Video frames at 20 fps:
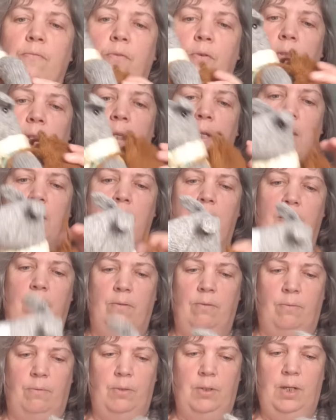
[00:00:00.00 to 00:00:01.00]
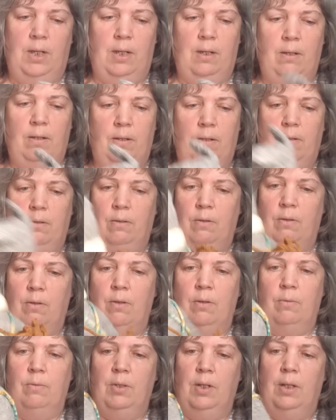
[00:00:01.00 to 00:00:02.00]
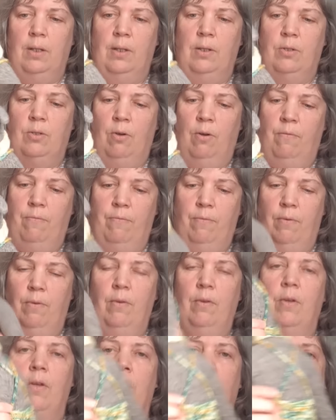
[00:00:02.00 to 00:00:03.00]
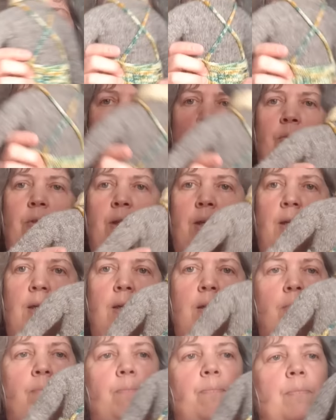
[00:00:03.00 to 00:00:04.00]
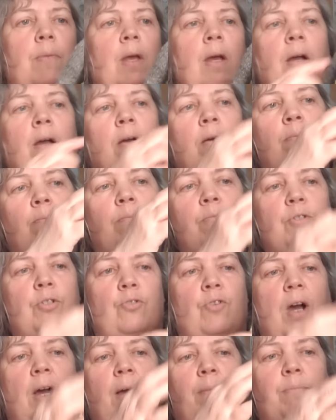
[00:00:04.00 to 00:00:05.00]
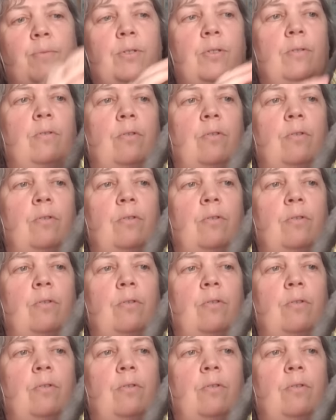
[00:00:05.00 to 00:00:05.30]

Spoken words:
for the, take this off, for the straps